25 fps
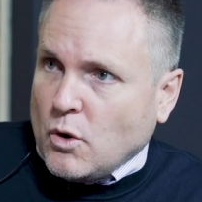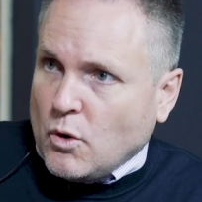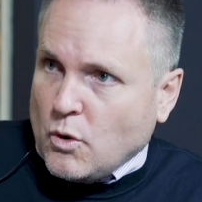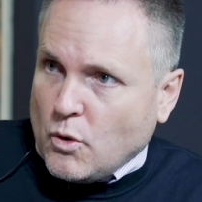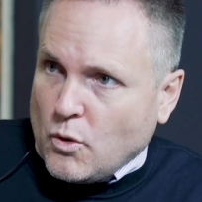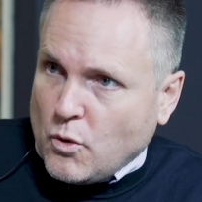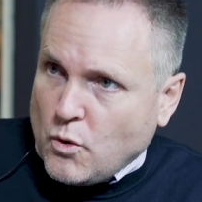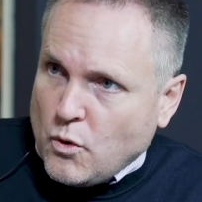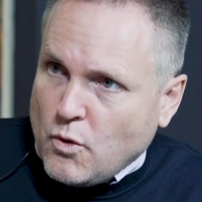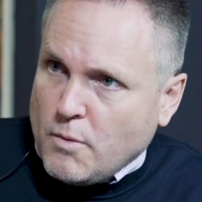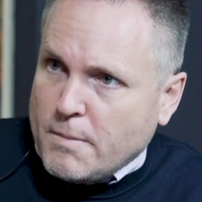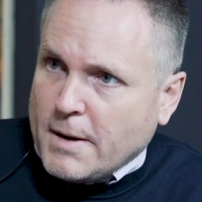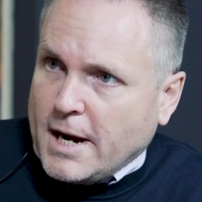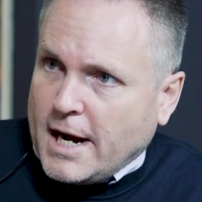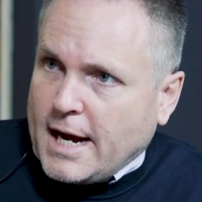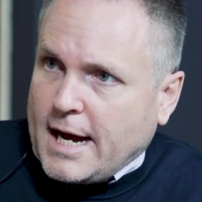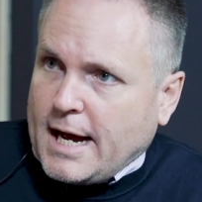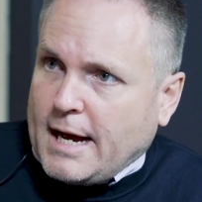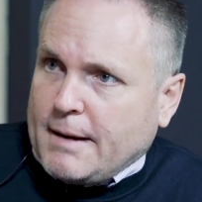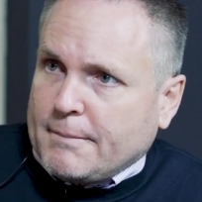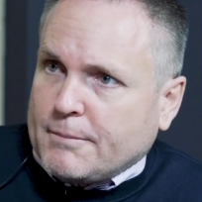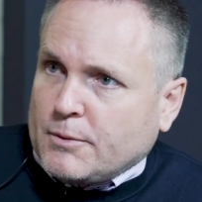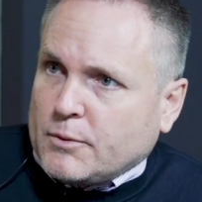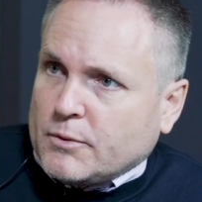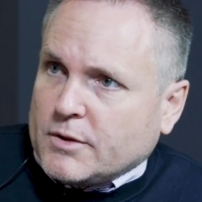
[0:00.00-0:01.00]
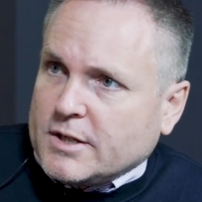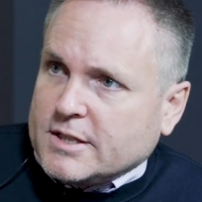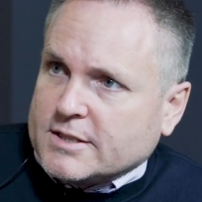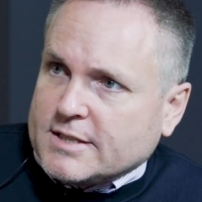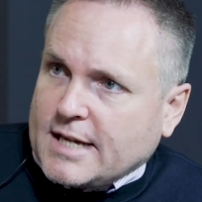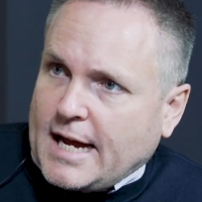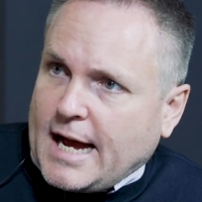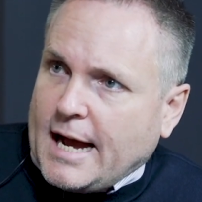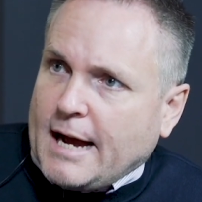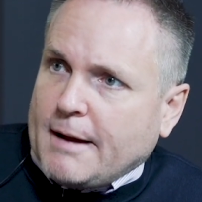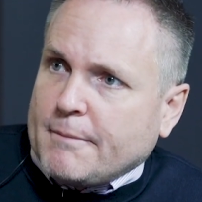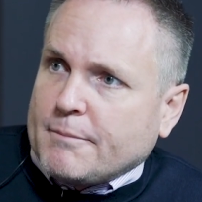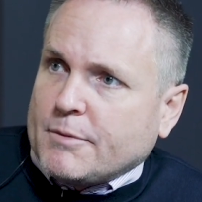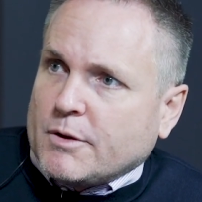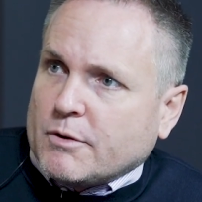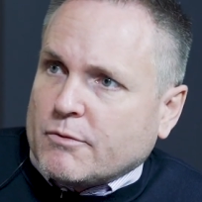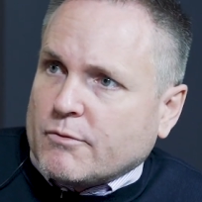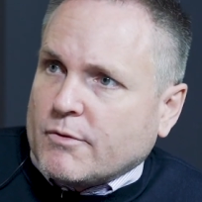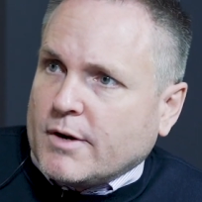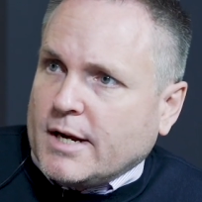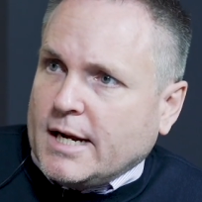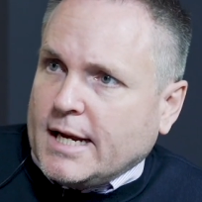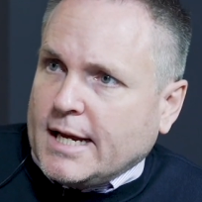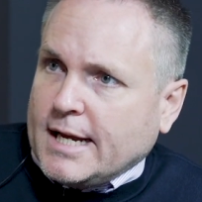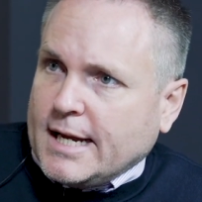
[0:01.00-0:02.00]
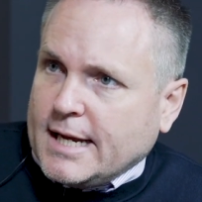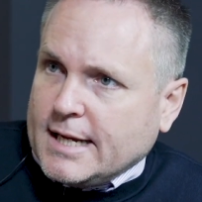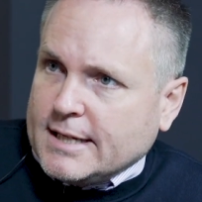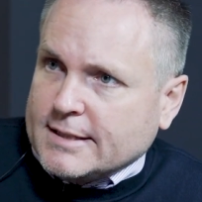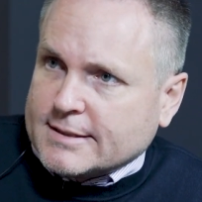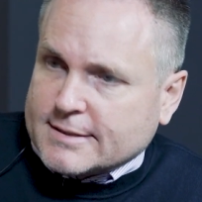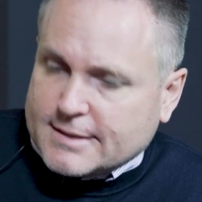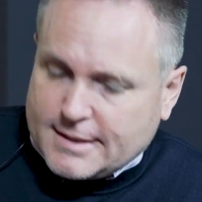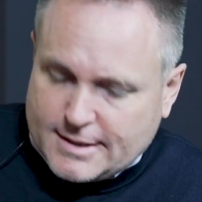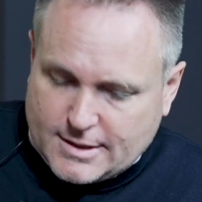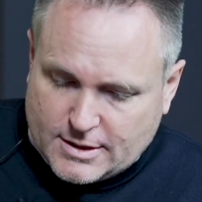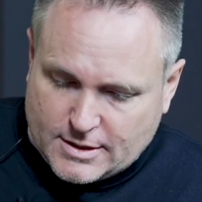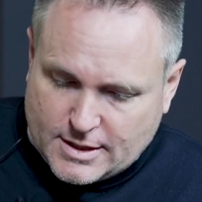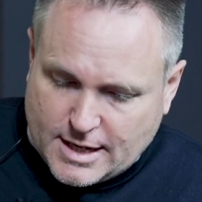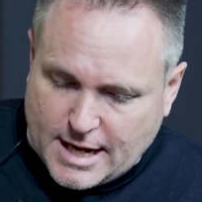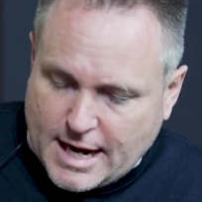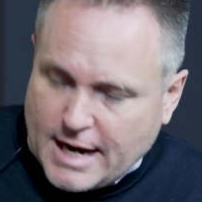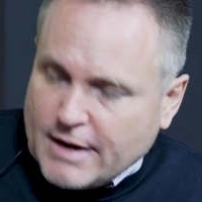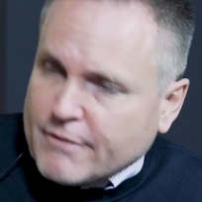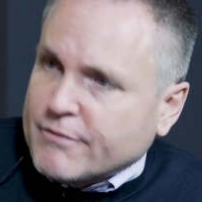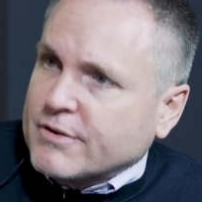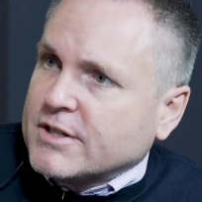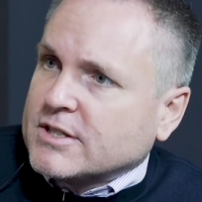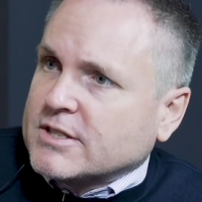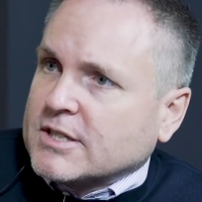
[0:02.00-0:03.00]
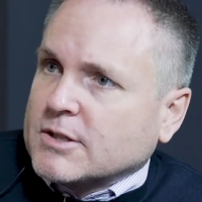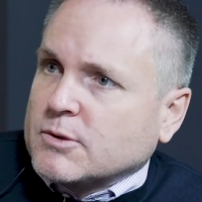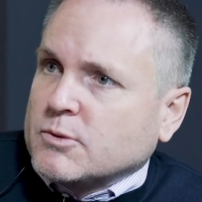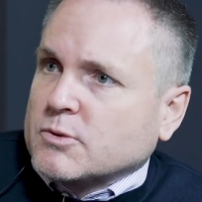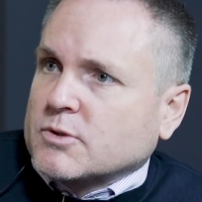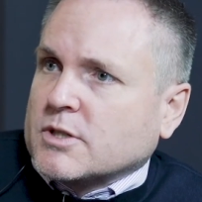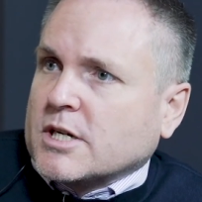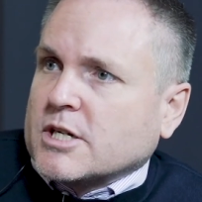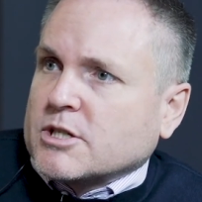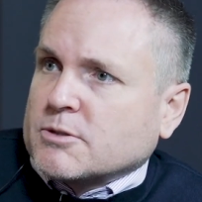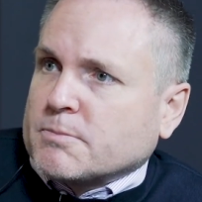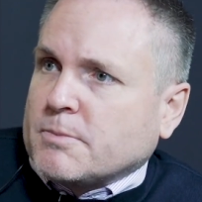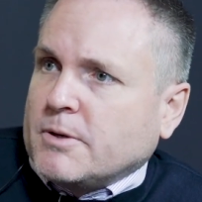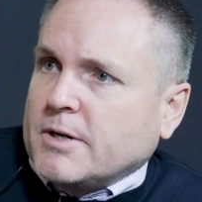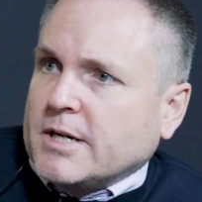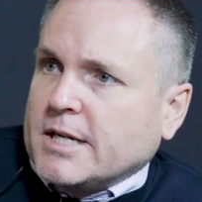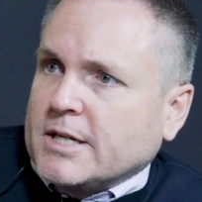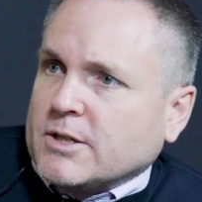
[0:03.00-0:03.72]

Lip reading: Uber app, or this app that really is at every single touch point